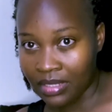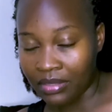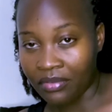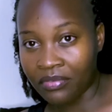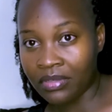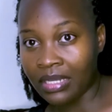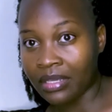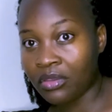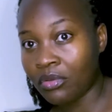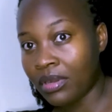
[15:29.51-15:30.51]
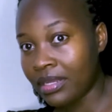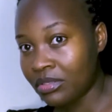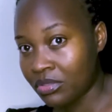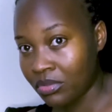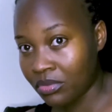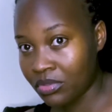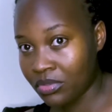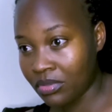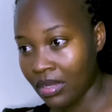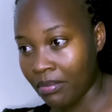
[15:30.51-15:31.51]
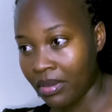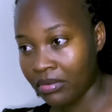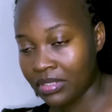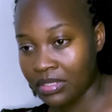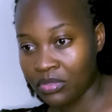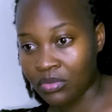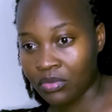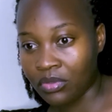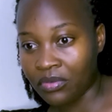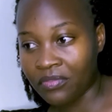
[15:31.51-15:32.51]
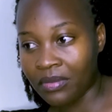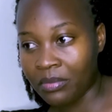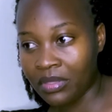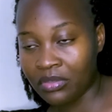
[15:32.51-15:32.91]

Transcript: and you feel like you can't talk about it to your family,